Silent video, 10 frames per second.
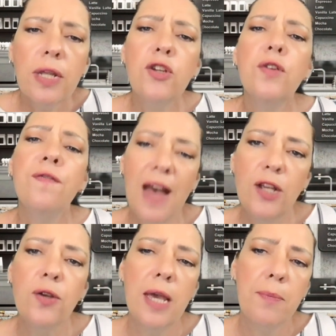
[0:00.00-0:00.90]
that you
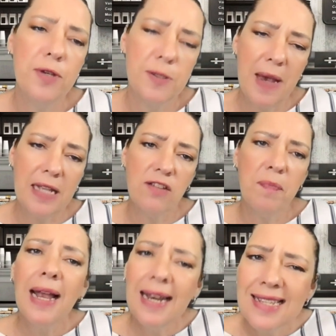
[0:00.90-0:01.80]
value their perspective
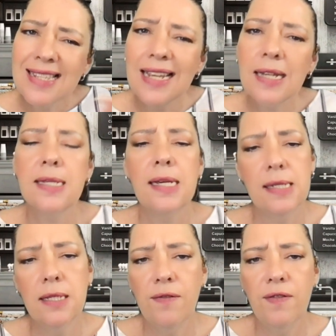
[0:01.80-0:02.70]
by listening
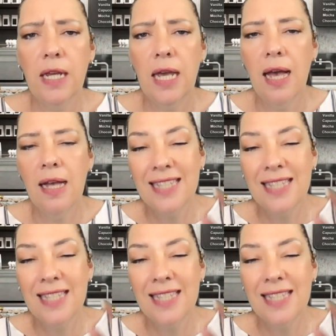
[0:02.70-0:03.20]
attentively,